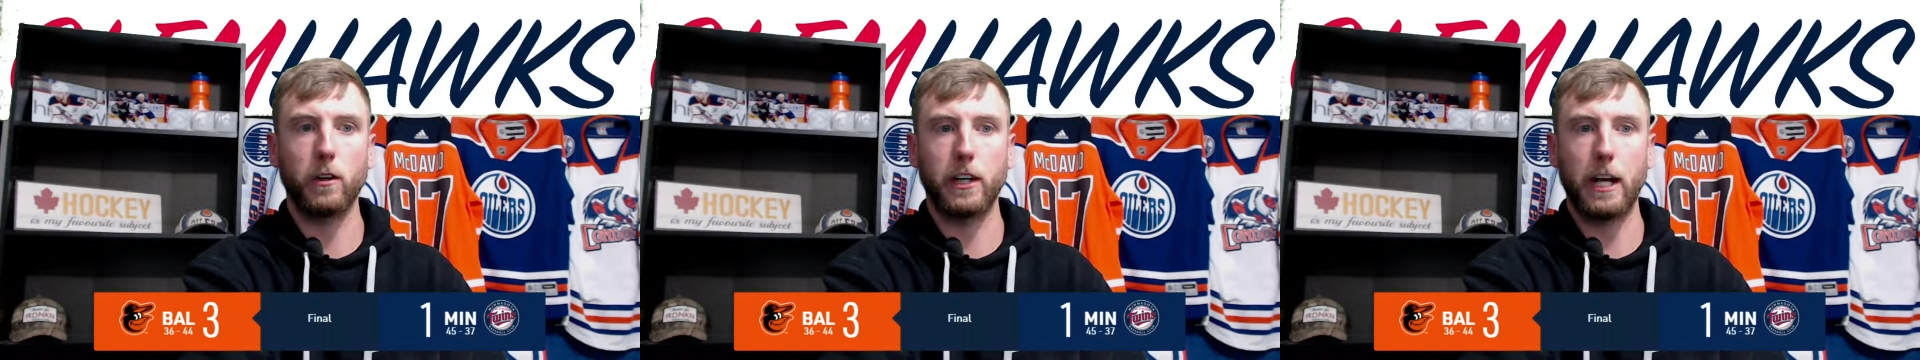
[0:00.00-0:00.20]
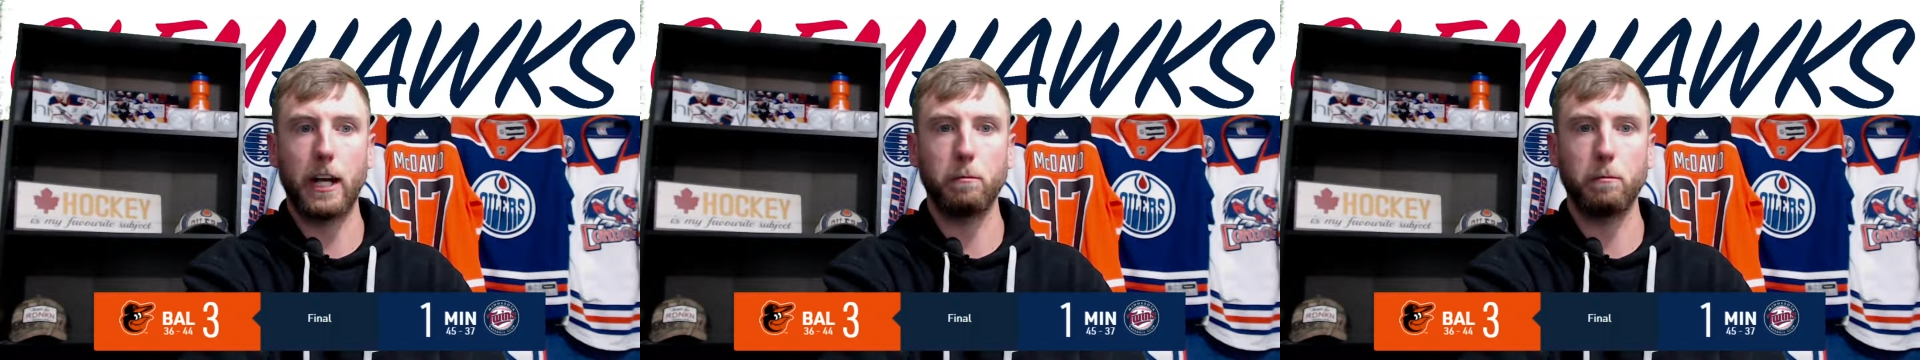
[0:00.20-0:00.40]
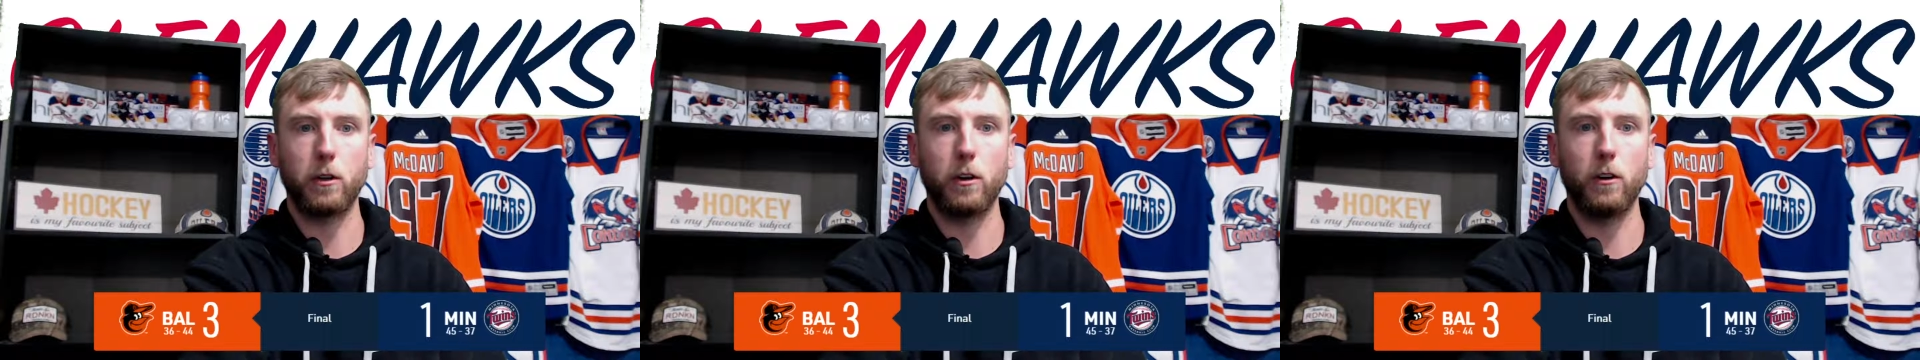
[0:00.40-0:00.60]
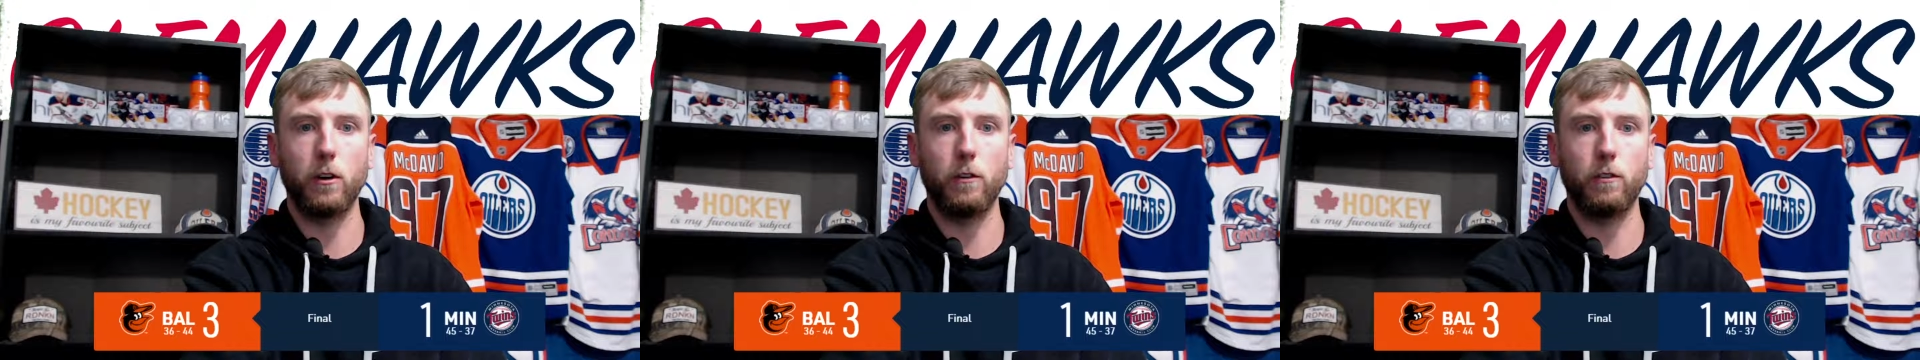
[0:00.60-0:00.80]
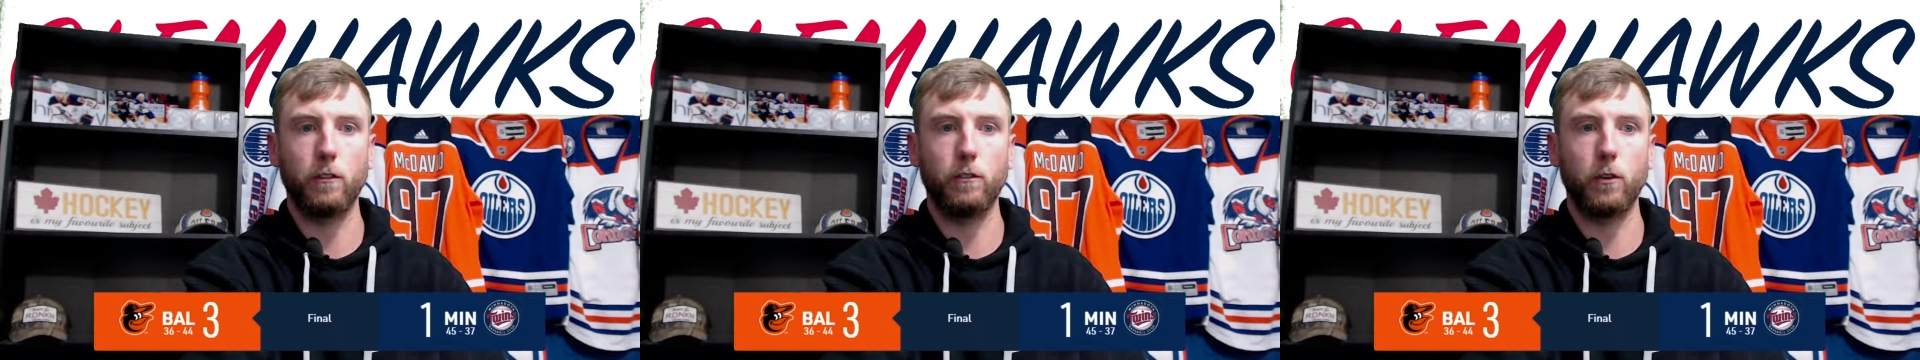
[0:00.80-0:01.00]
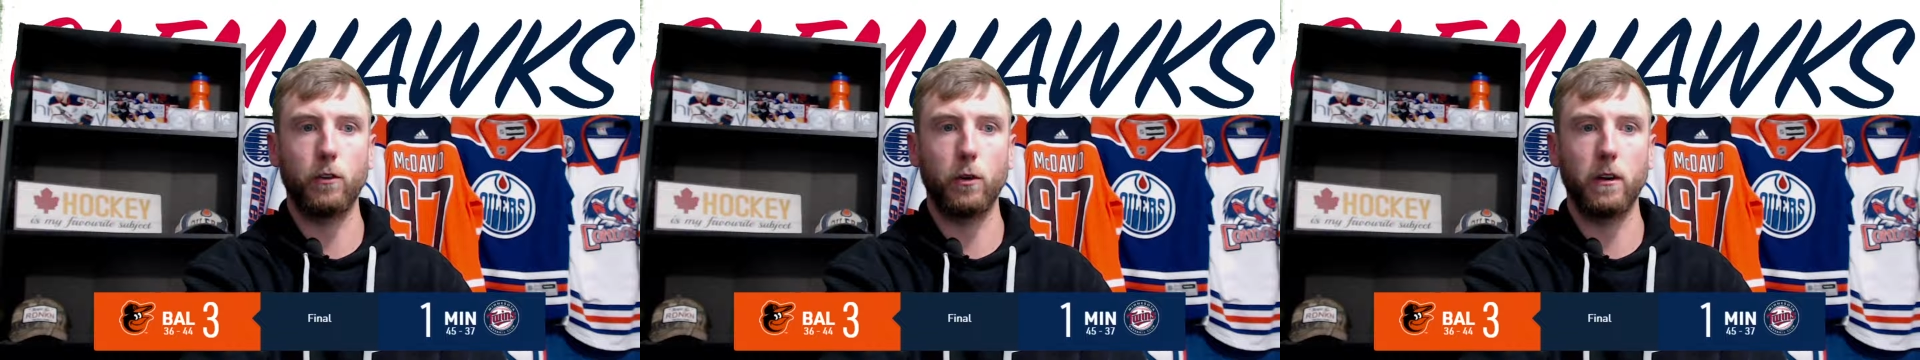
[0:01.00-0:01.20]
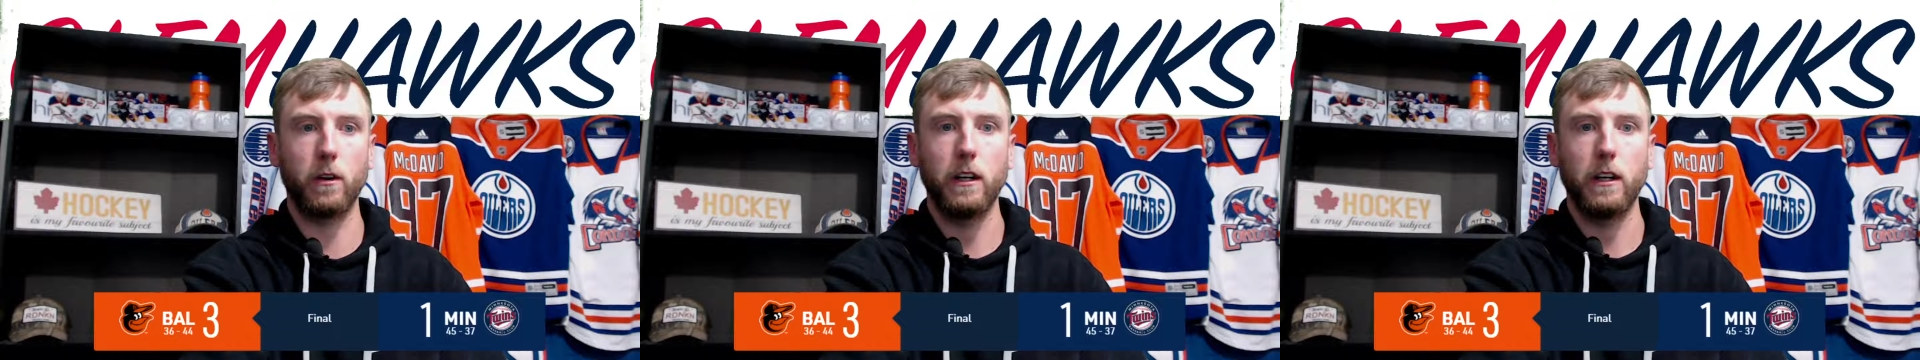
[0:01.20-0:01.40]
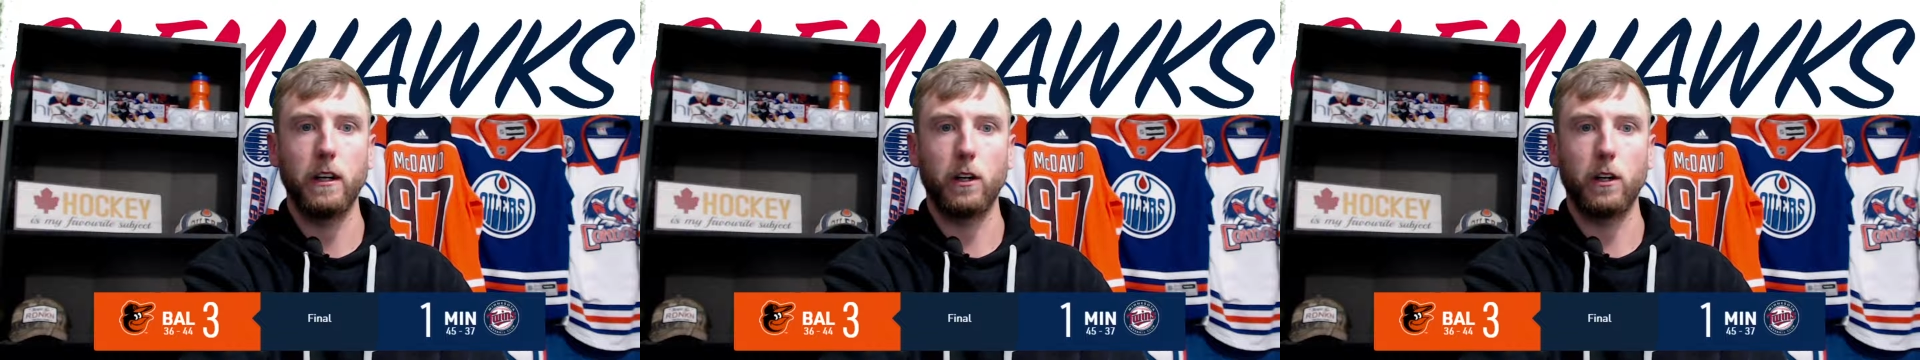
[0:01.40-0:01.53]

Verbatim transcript: Kepler 0 for 4,